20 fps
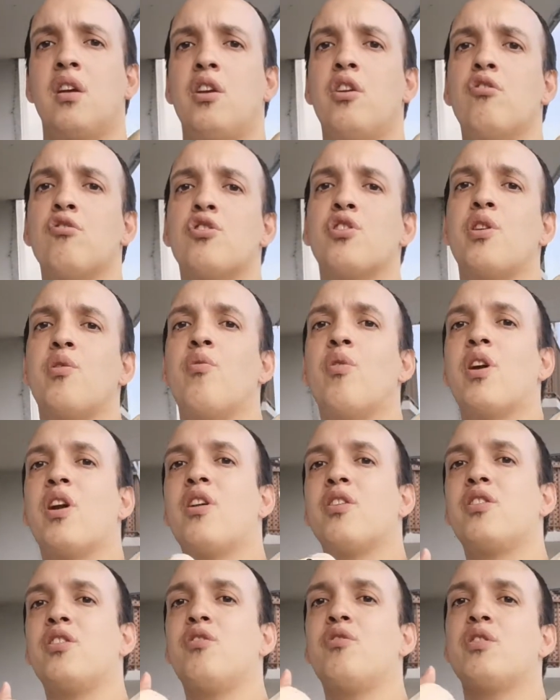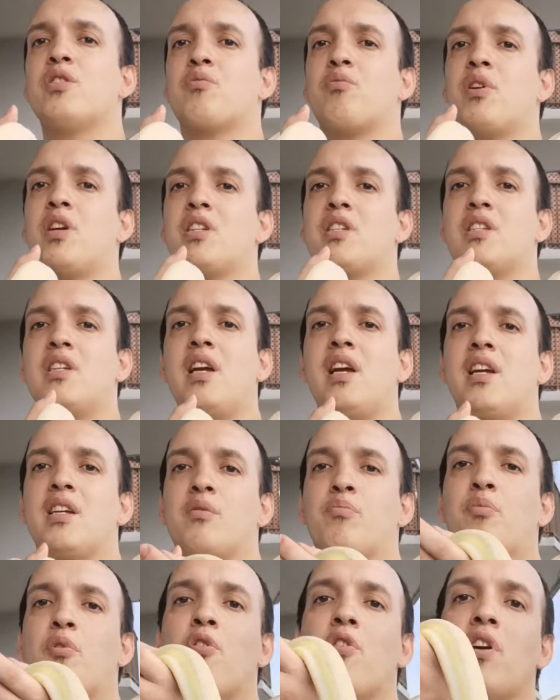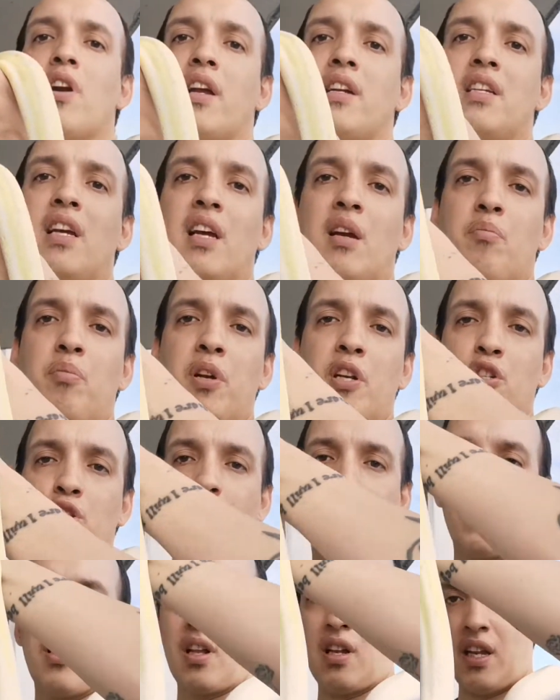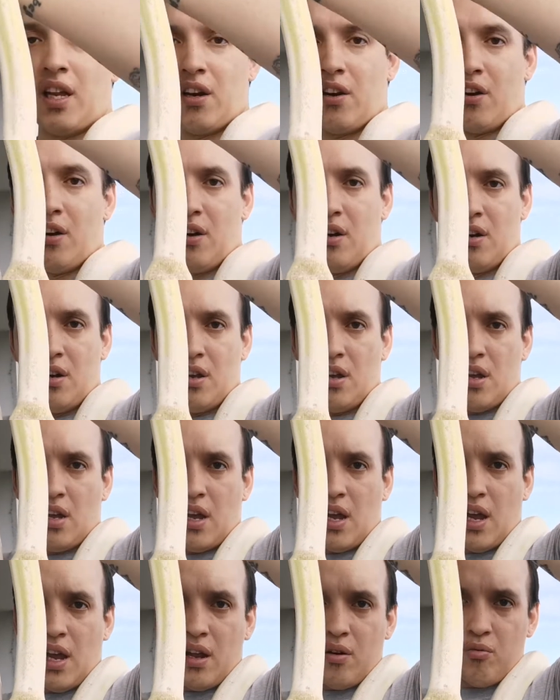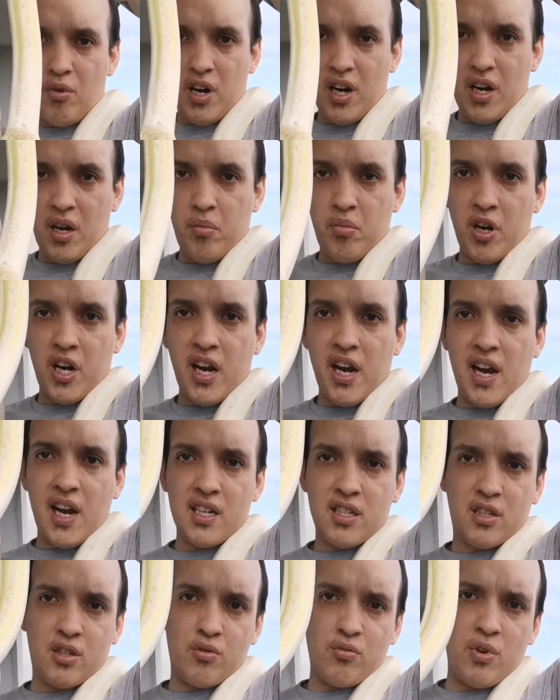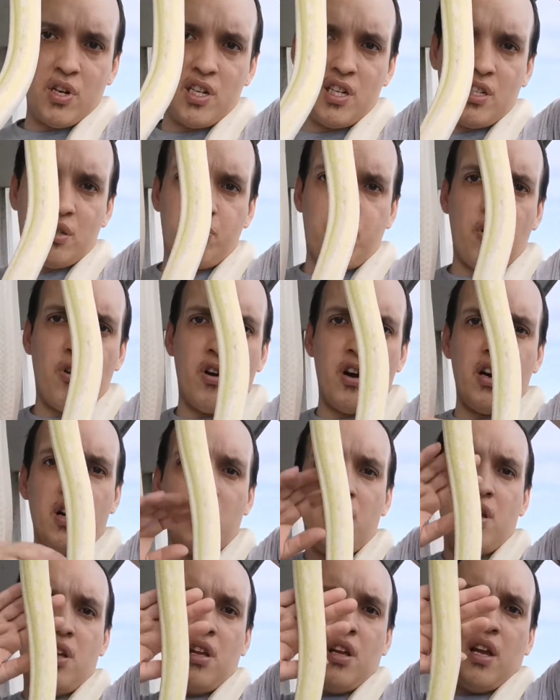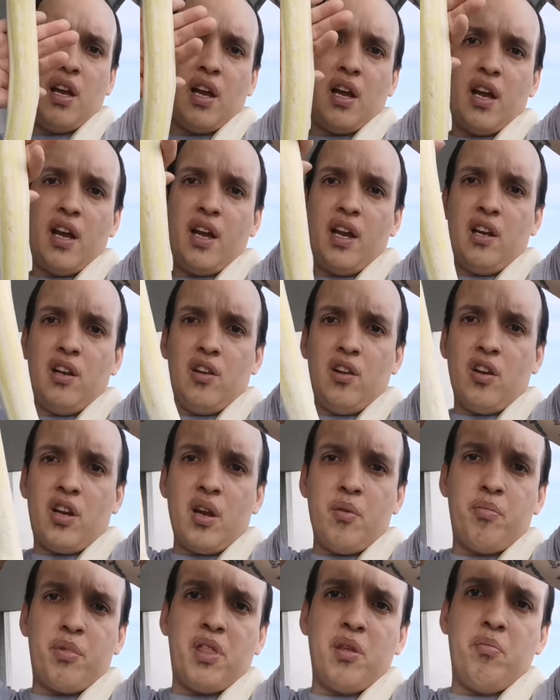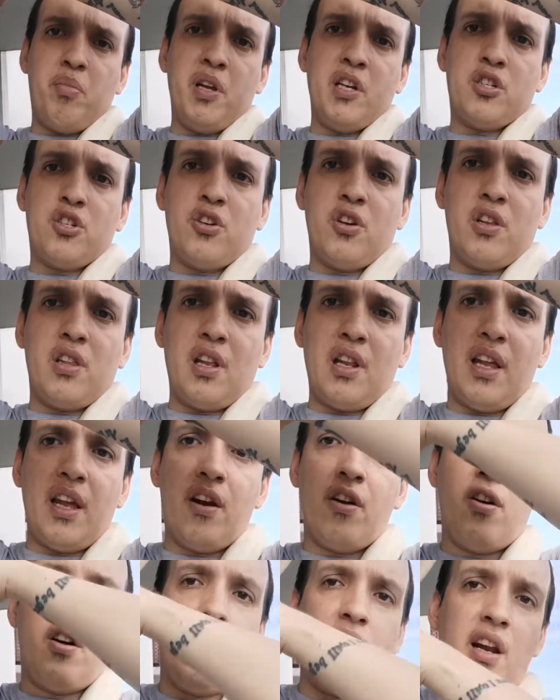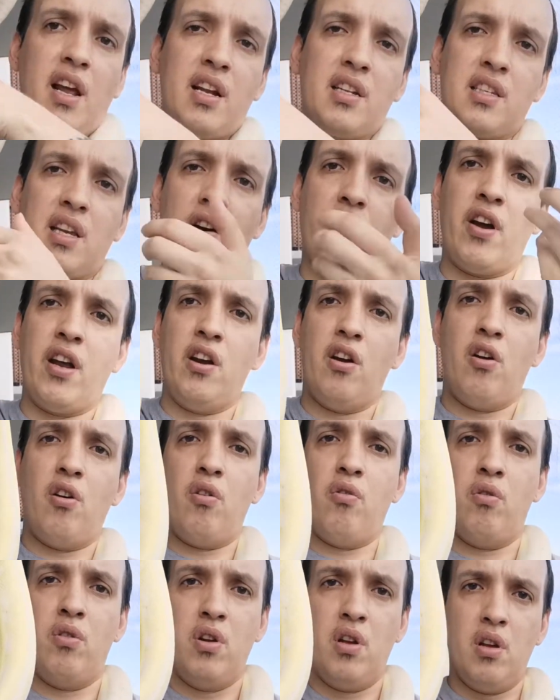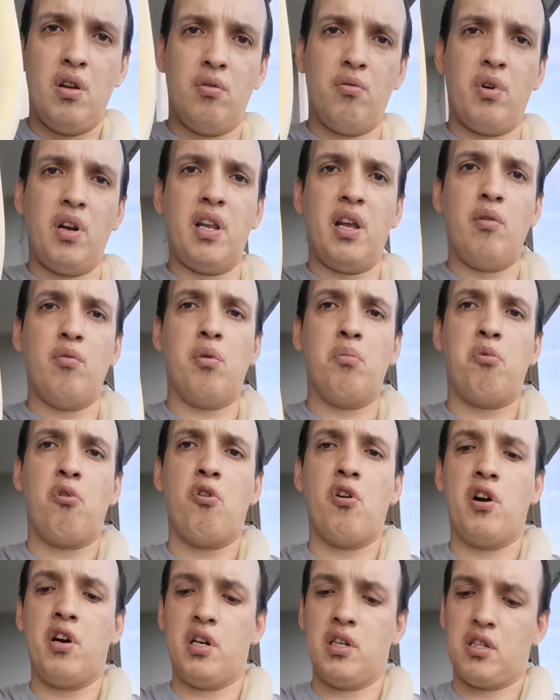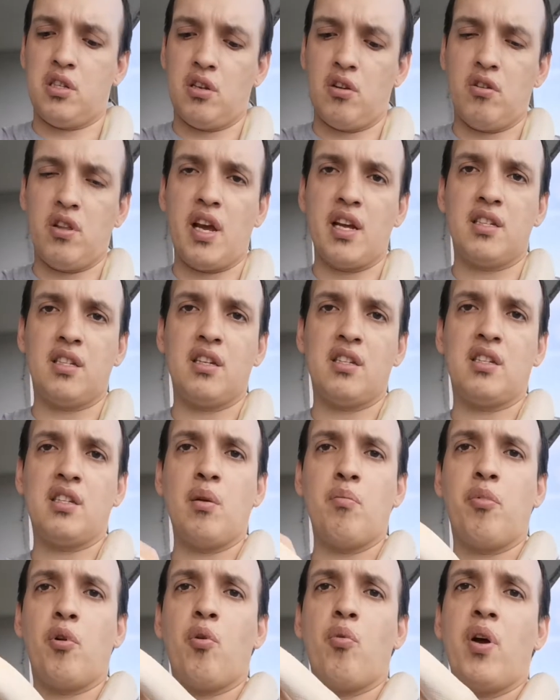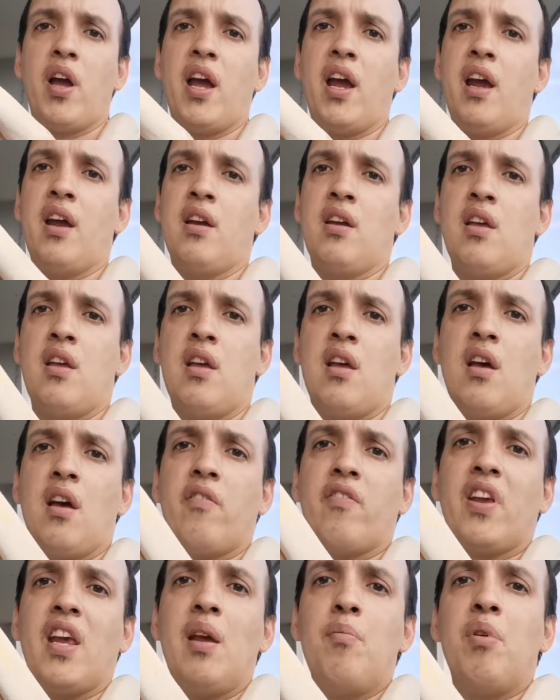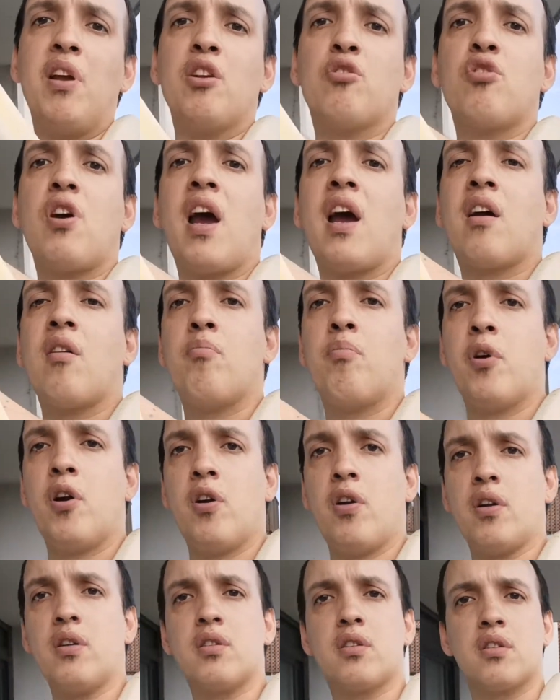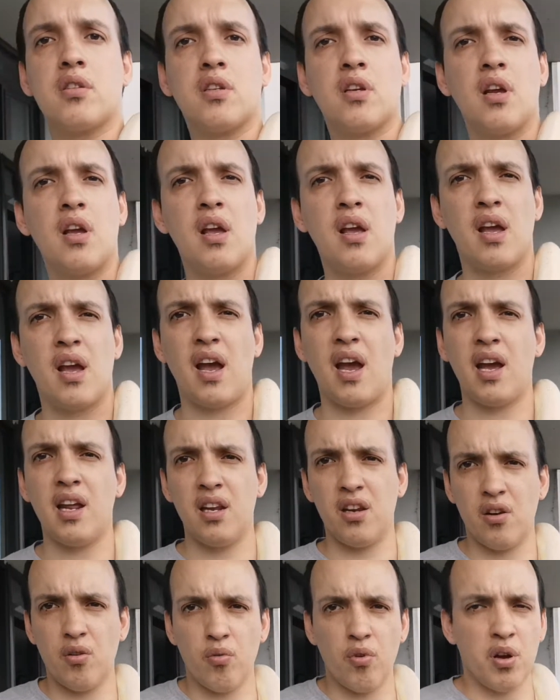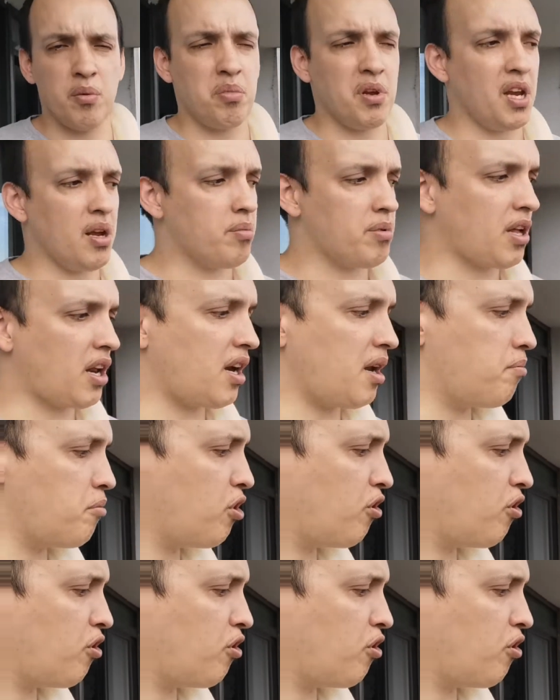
Usually what I'll do is when a snake is born, I take a picture of the litter, and when anybody asks when it's born, I look at the picture of the litter, and that's how I know when they were born. So that's a simple way of keeping track of births. And there would be a bloody